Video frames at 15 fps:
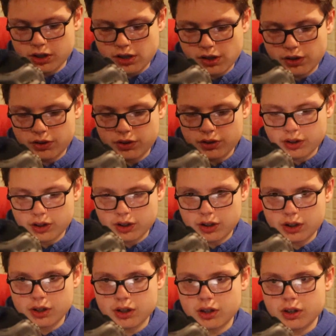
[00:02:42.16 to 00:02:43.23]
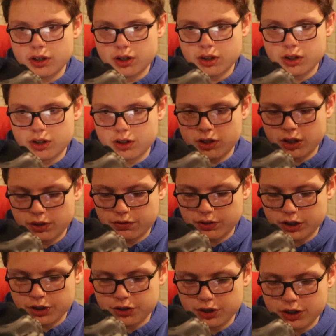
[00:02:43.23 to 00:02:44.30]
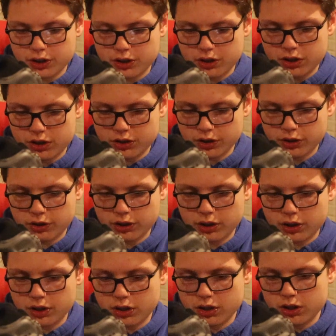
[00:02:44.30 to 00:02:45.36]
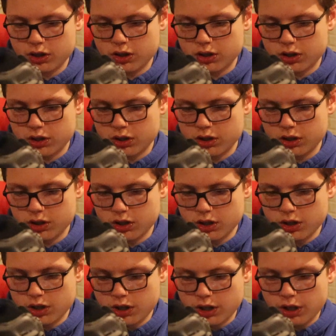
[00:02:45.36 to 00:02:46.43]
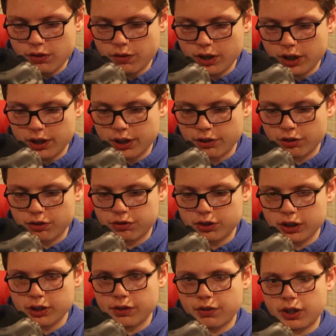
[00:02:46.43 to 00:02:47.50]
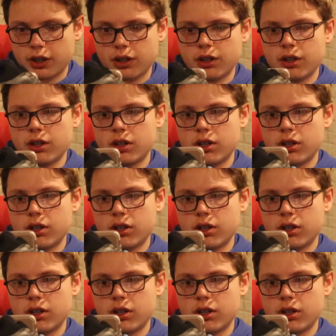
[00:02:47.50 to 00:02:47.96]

Let's see. Flashlight. Let's see if we got anything reflective on it.